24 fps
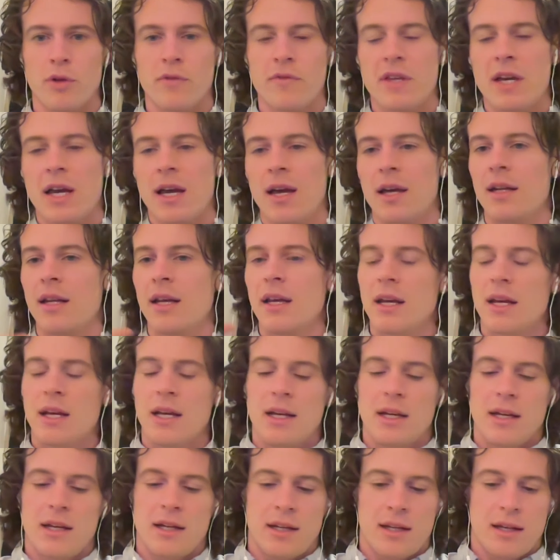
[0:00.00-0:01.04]
that.
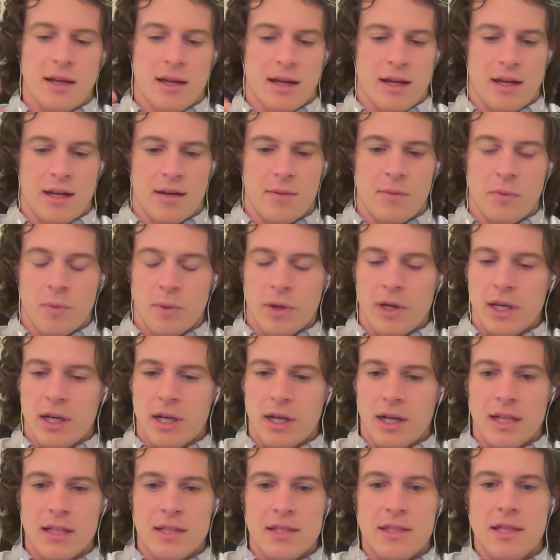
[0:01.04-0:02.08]
We're going to
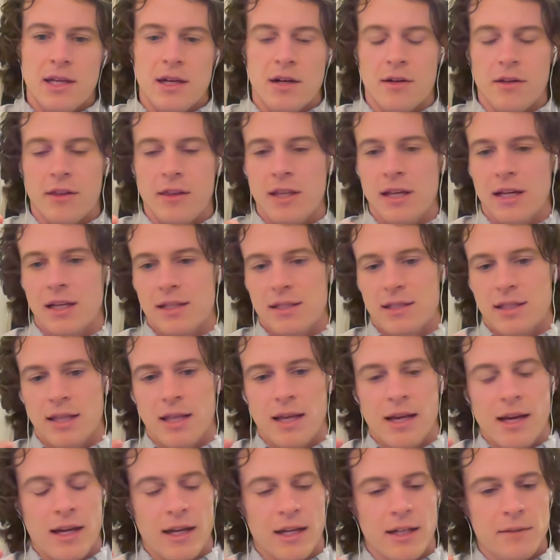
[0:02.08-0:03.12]
consider things
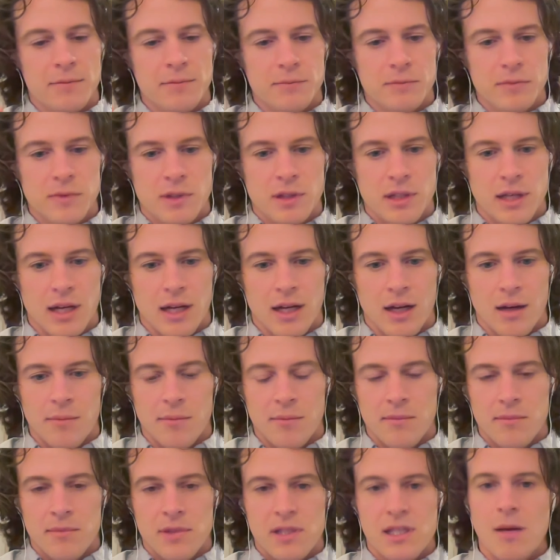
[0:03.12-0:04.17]
like
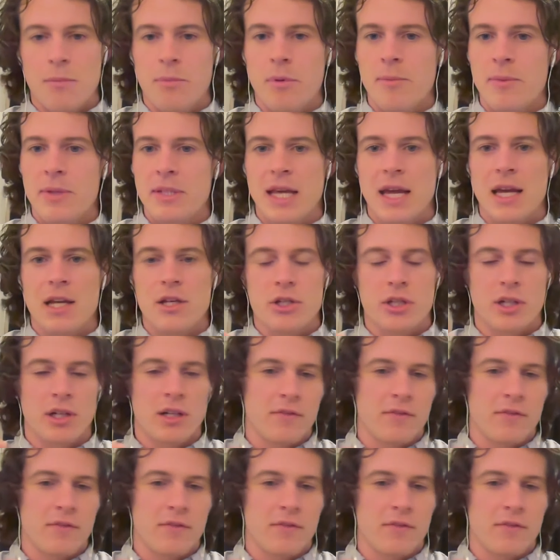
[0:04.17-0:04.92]
supplementation.